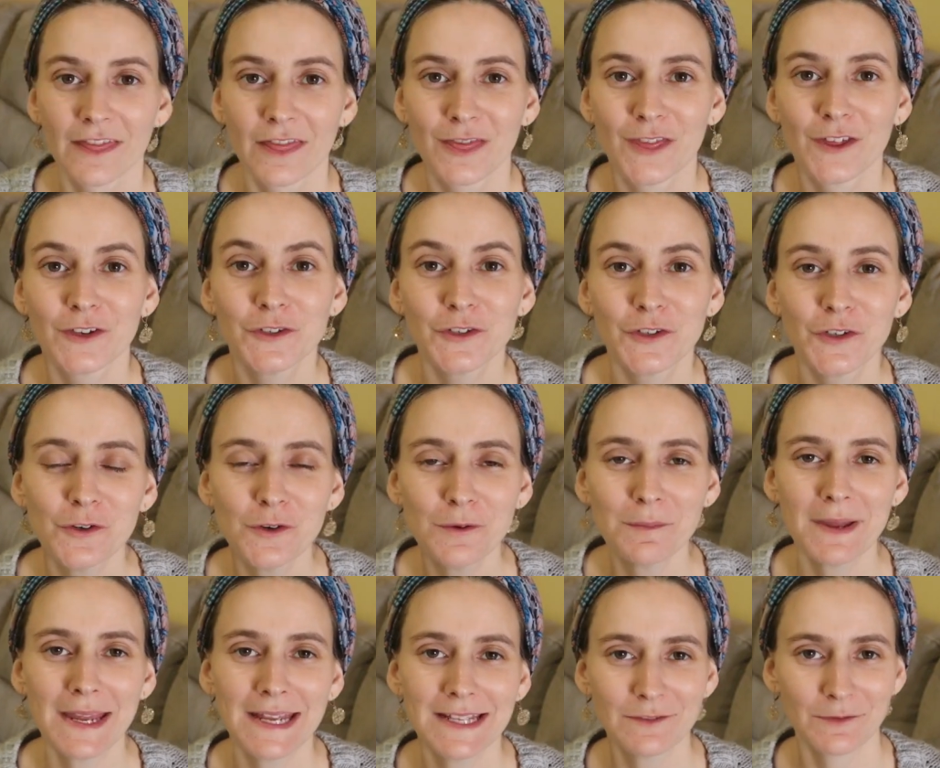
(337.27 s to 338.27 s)
The two
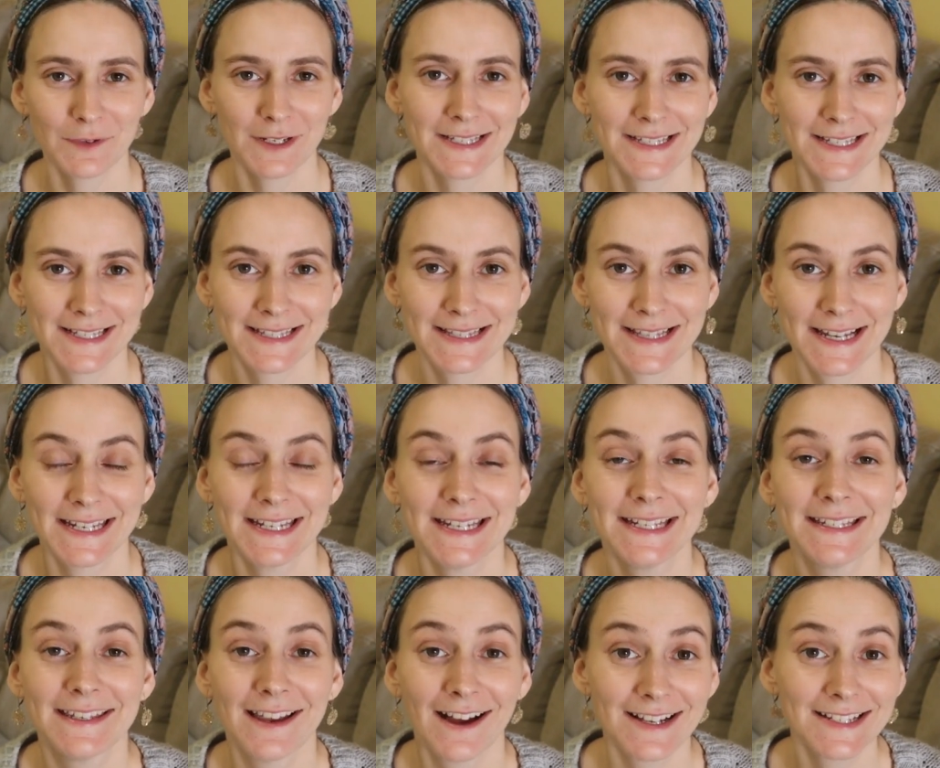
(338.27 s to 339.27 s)
main reasons that
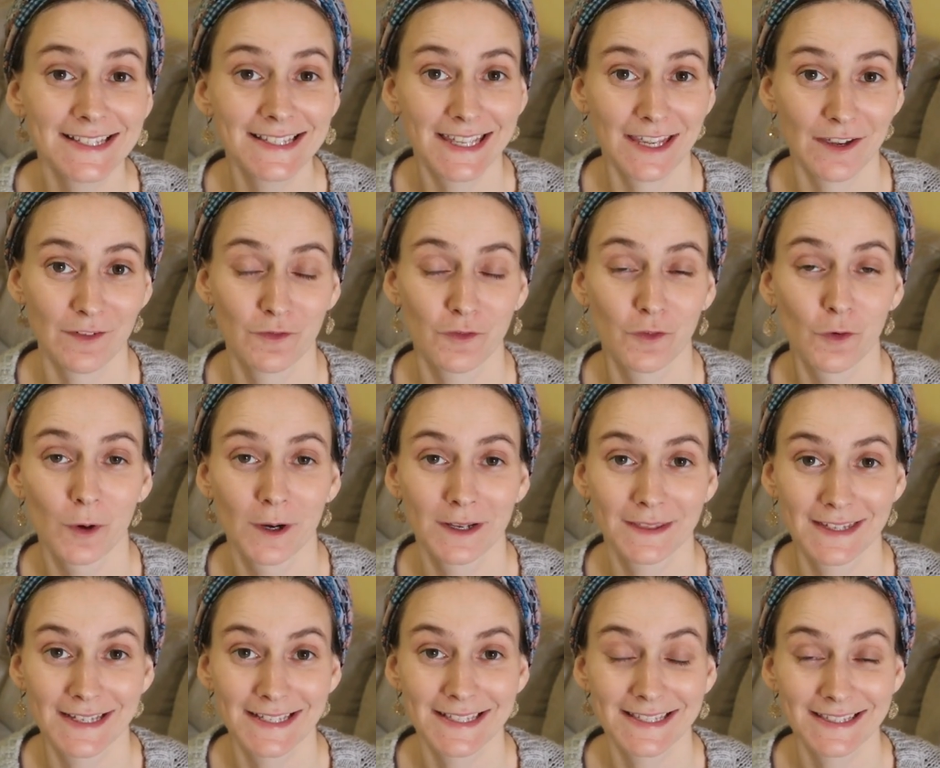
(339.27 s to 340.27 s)
he does give for
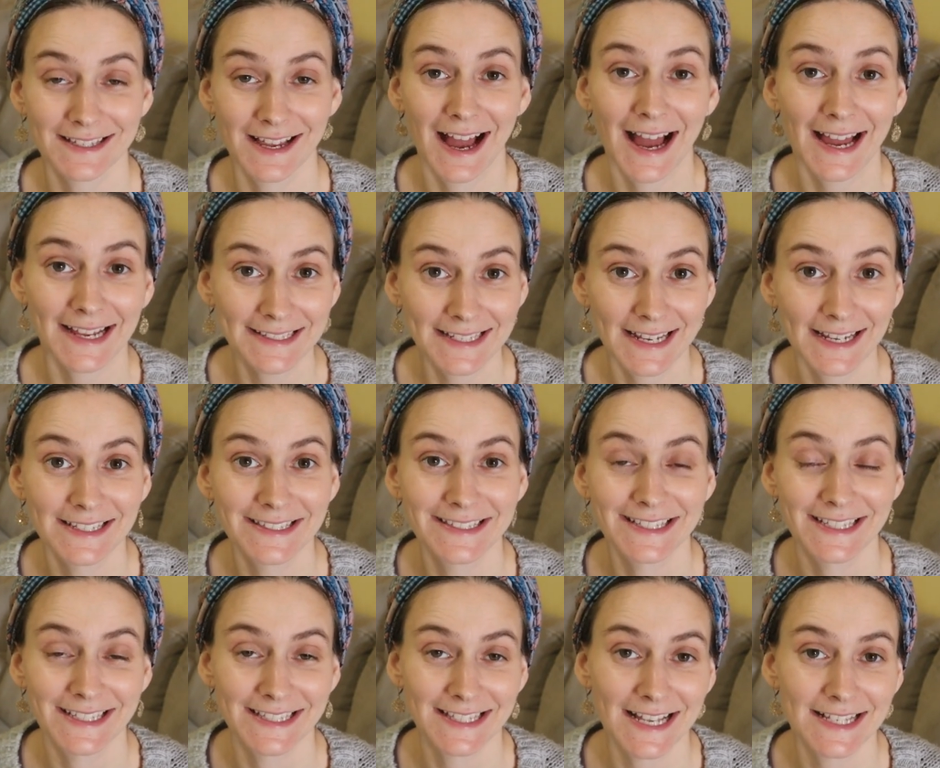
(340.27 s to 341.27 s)
this high-tech
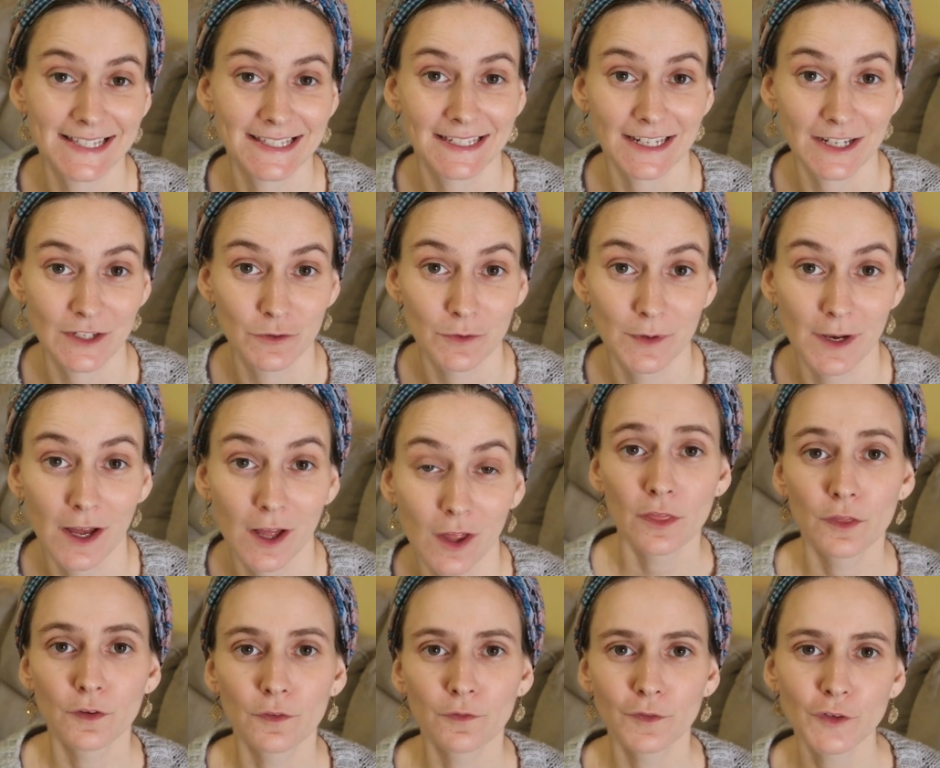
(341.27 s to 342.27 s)
success in Israel,
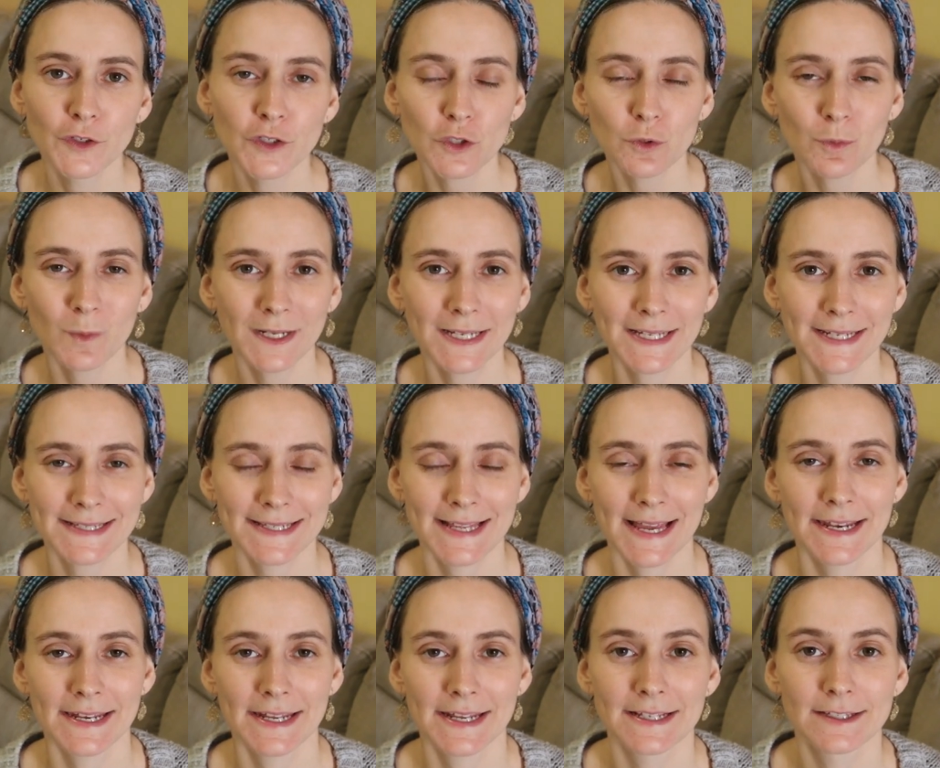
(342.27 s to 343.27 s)
the first one he
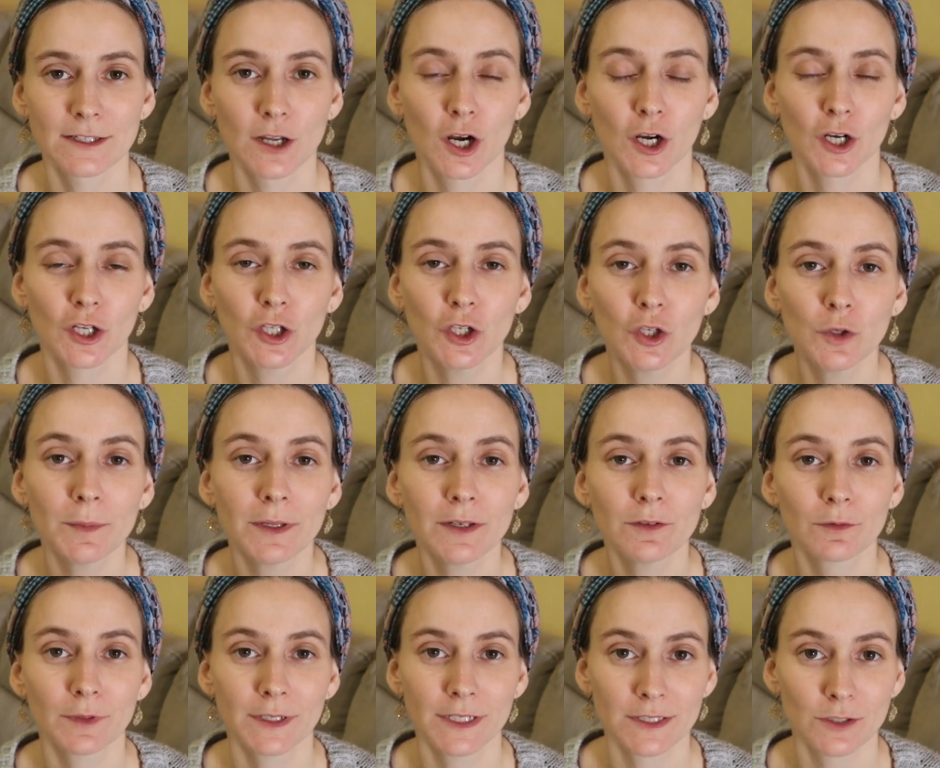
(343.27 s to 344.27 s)
said is our
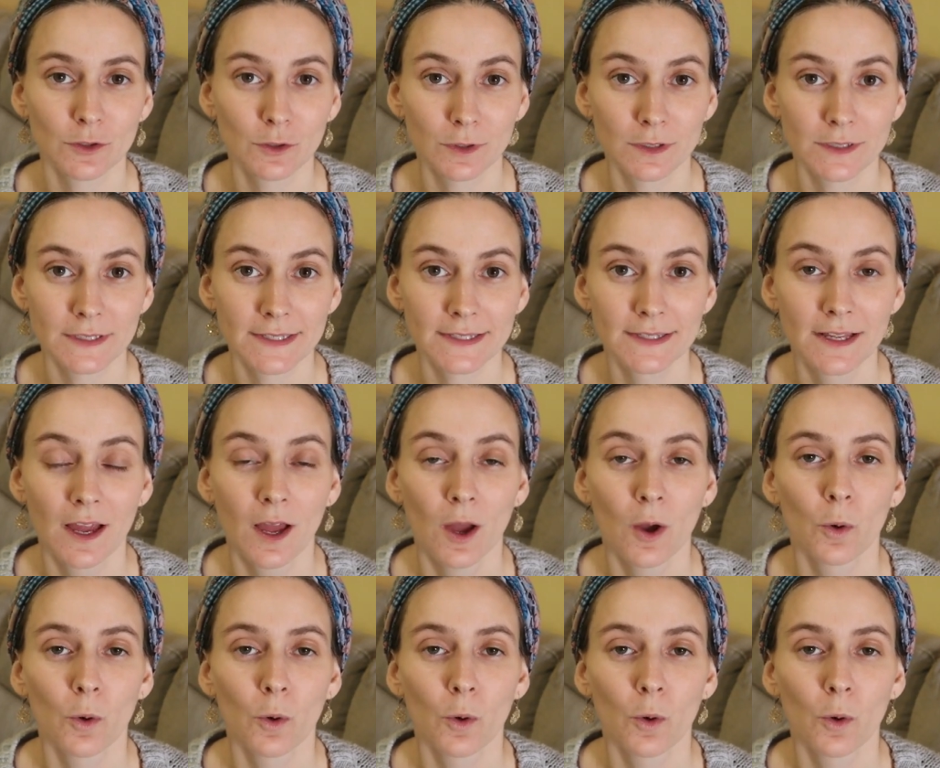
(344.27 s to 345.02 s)
human resource.